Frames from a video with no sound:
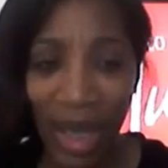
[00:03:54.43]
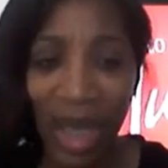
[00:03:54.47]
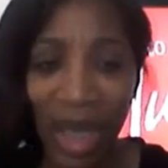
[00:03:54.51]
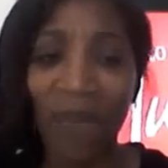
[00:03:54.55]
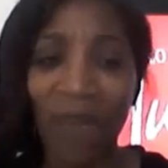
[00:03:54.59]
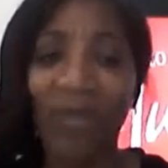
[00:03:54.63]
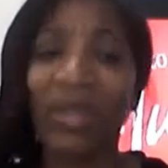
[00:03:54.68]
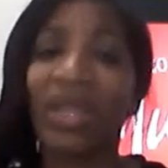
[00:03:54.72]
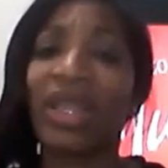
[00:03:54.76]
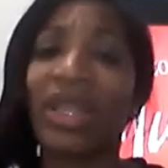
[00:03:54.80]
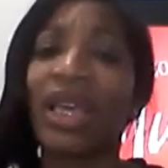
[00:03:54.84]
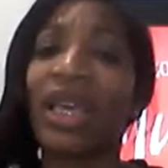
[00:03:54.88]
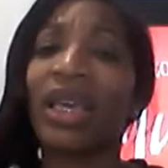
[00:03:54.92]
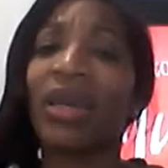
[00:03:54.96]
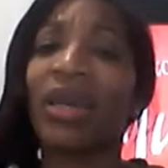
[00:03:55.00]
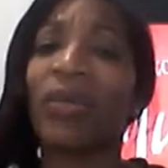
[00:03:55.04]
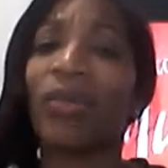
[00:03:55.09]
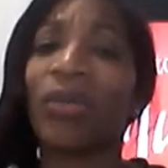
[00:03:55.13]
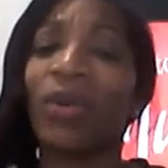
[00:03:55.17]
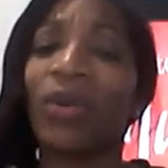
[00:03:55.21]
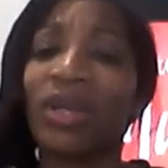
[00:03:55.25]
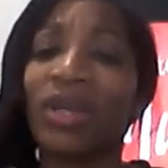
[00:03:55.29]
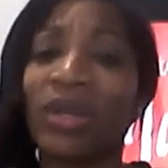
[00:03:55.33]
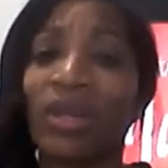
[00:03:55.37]
Everything can
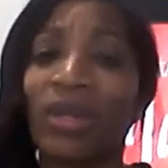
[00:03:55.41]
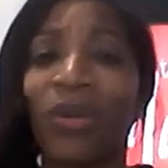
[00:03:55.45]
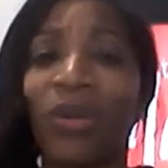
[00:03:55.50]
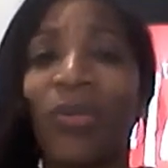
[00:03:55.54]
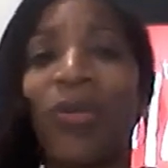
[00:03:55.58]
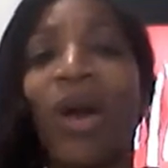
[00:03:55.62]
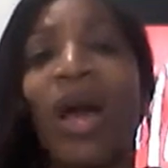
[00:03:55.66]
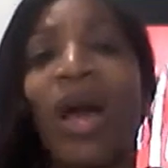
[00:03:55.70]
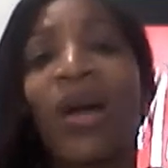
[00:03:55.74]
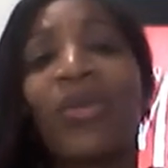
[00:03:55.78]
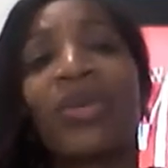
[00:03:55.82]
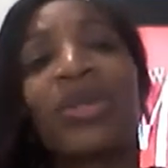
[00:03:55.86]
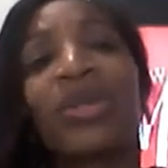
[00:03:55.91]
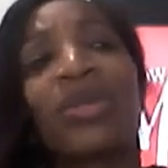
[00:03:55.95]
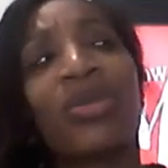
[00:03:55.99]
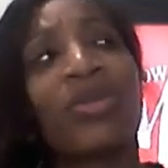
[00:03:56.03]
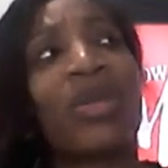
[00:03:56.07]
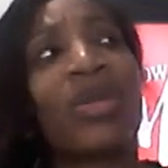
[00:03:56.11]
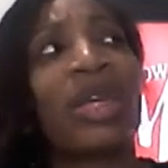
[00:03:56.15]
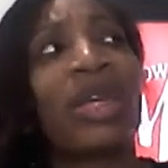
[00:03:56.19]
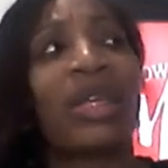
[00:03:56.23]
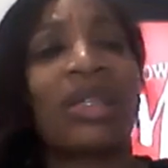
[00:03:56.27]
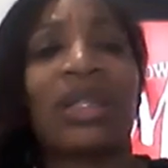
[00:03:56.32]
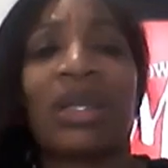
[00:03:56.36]
point to him. Why would
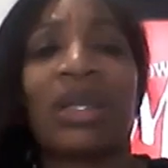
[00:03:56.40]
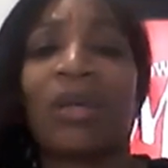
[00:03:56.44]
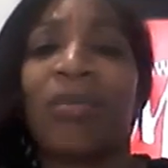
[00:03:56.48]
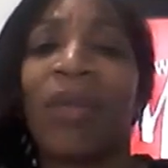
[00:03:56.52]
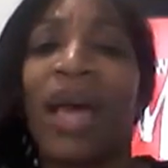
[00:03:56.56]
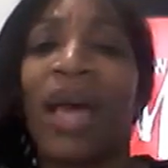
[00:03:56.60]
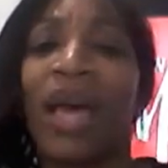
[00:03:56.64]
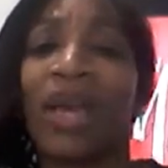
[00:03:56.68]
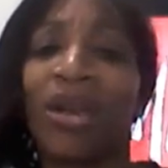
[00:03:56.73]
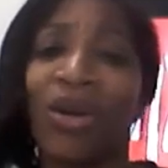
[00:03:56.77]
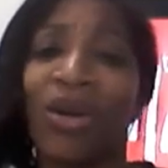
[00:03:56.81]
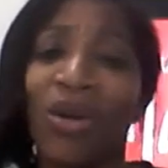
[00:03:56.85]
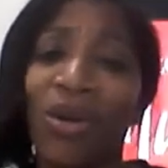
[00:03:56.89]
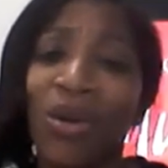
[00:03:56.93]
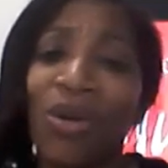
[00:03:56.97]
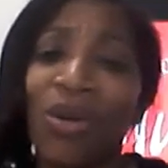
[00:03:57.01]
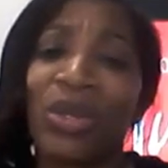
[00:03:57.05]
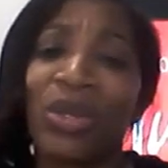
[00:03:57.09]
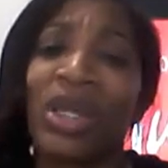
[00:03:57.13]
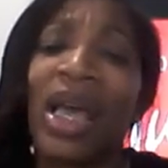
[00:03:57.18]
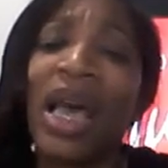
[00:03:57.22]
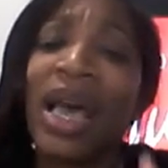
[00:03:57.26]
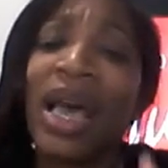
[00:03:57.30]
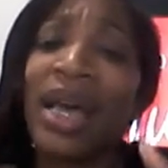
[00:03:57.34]
you get somebody
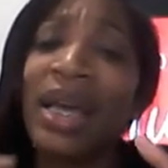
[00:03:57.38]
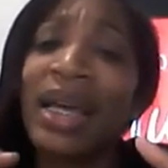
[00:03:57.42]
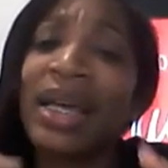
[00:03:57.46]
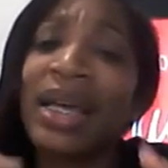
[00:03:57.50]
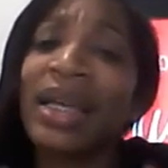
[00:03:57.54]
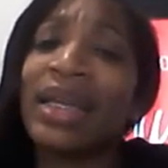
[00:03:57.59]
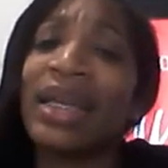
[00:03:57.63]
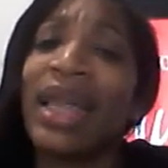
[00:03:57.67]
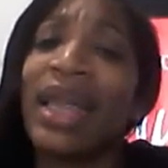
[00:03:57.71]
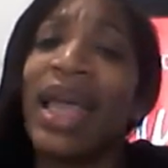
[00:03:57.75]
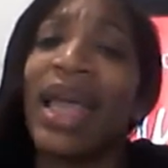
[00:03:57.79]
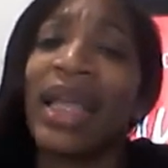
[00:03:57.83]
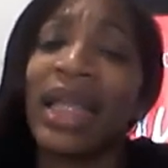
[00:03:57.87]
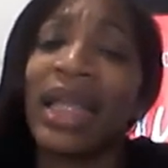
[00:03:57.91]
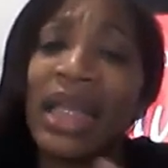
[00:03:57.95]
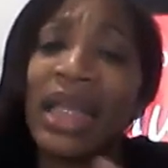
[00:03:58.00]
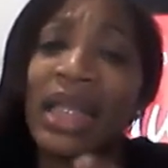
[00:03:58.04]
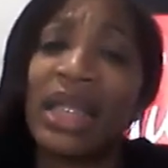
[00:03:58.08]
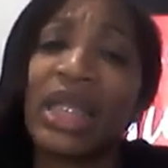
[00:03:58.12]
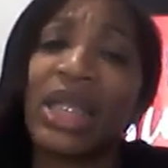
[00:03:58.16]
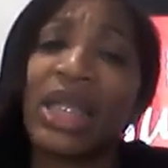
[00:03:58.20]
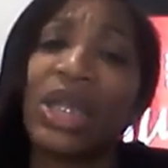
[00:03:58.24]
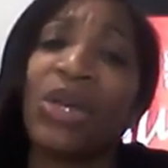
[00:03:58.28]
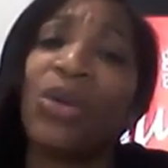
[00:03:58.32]
who's
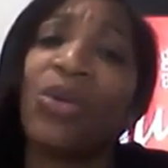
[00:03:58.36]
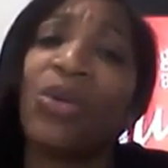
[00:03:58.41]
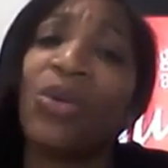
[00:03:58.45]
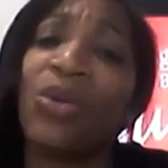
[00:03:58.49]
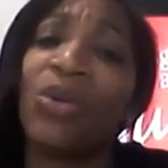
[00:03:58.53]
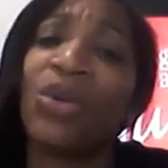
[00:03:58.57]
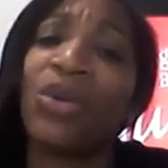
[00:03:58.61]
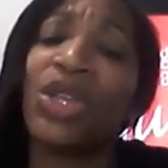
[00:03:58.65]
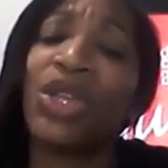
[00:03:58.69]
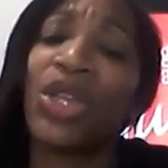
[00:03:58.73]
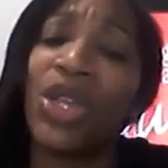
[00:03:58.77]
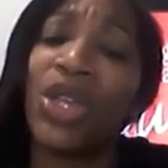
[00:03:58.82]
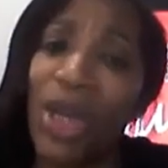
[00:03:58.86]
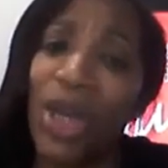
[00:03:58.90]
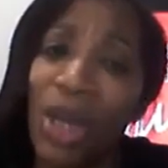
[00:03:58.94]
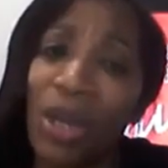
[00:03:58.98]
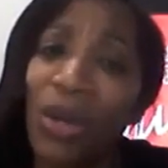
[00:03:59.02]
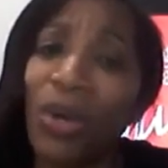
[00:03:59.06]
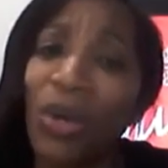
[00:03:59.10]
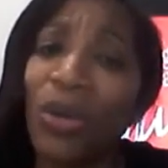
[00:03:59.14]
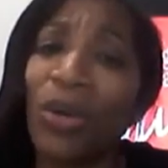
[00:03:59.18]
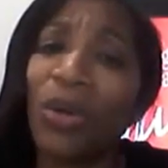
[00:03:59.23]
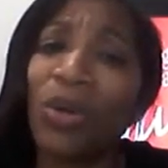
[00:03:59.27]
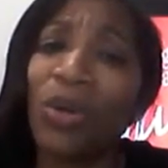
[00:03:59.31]
connected to
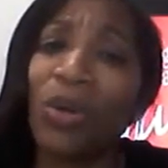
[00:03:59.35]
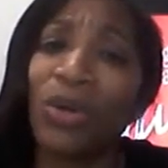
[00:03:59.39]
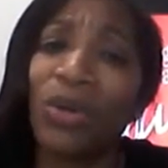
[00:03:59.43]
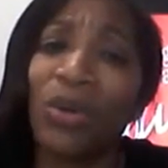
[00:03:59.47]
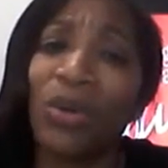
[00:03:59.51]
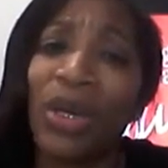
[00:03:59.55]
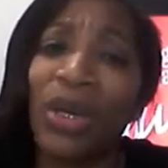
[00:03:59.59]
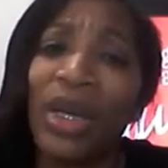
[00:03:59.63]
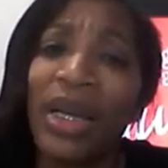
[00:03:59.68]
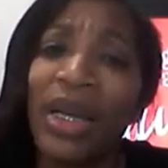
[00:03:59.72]
you?